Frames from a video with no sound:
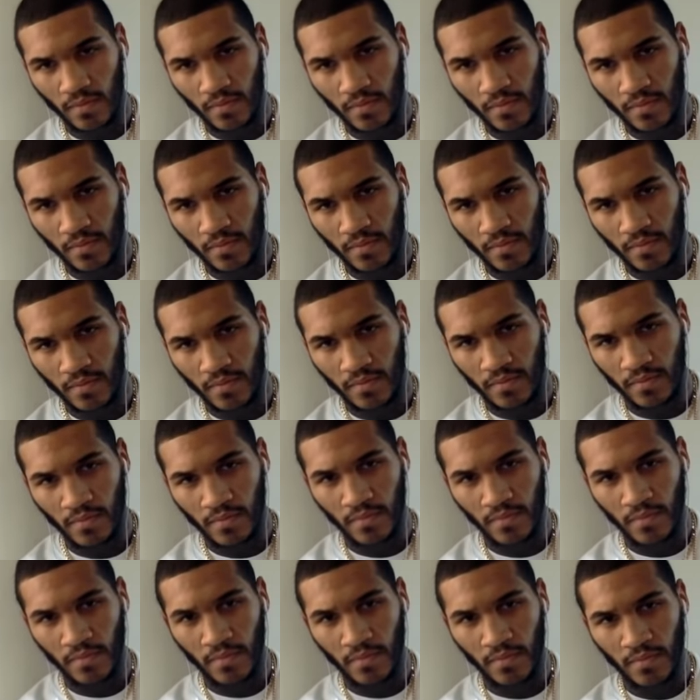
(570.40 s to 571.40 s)

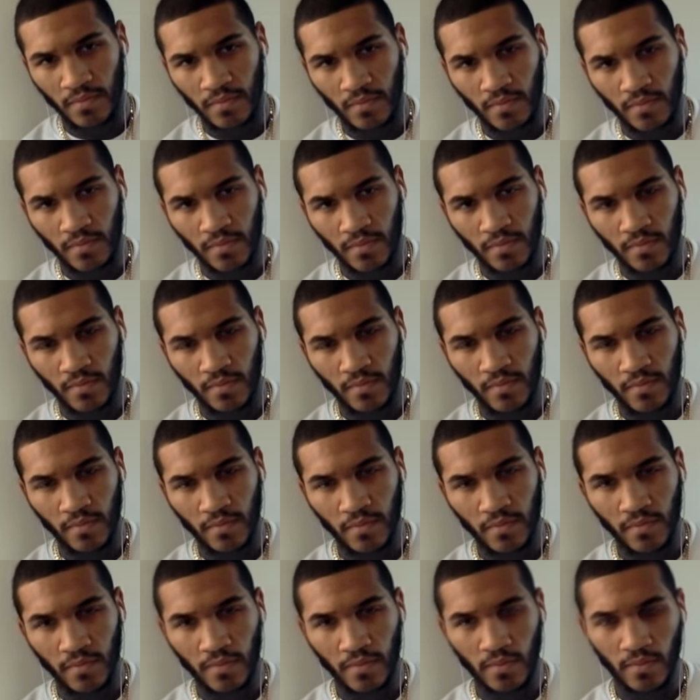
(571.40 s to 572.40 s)

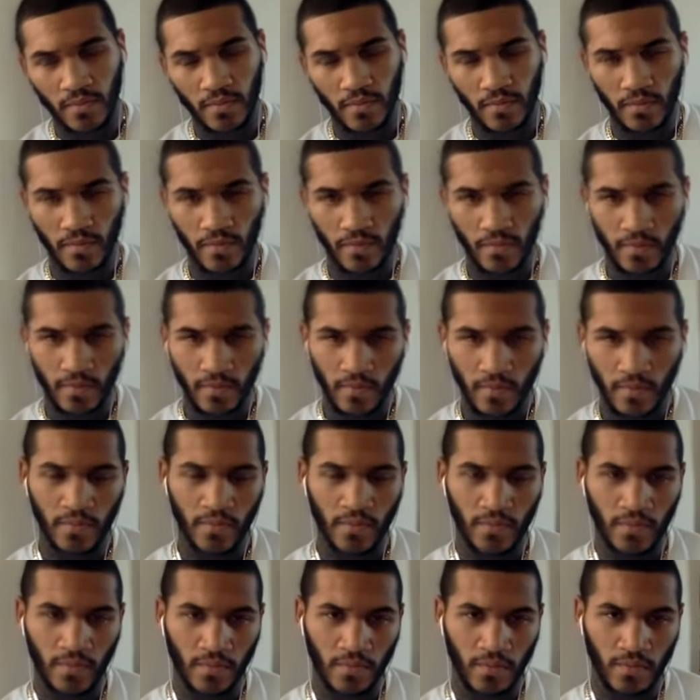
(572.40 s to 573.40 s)

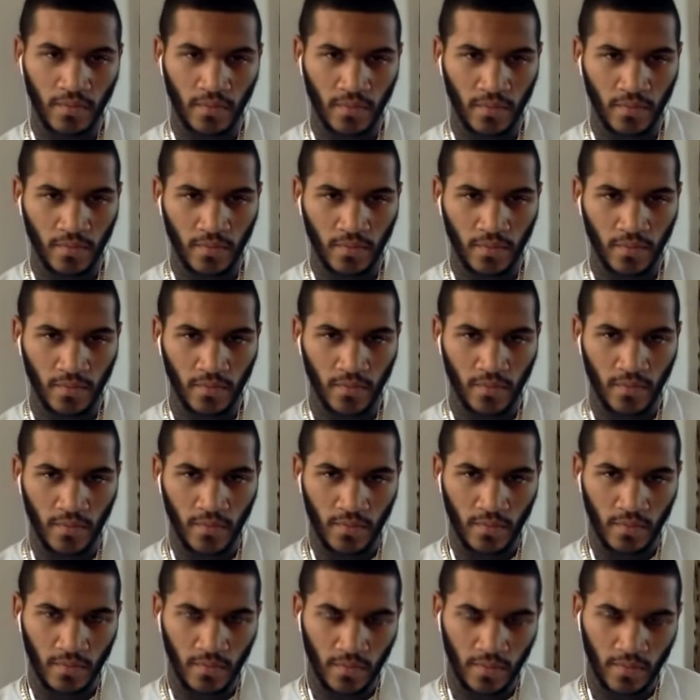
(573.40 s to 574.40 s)

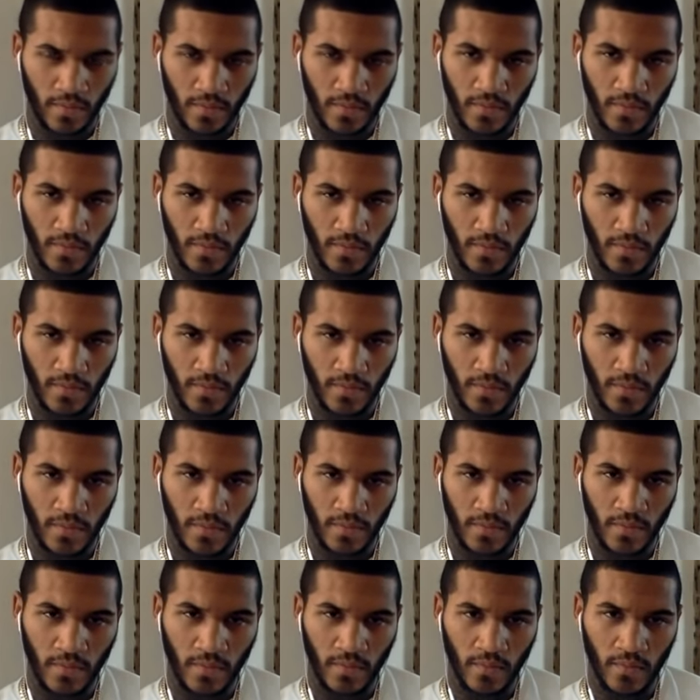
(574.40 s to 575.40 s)

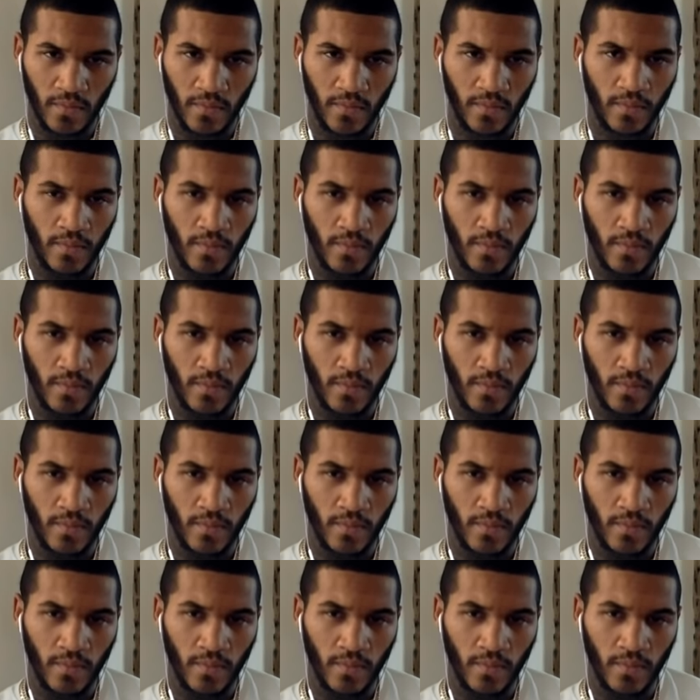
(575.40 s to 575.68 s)
The person shown says nothing.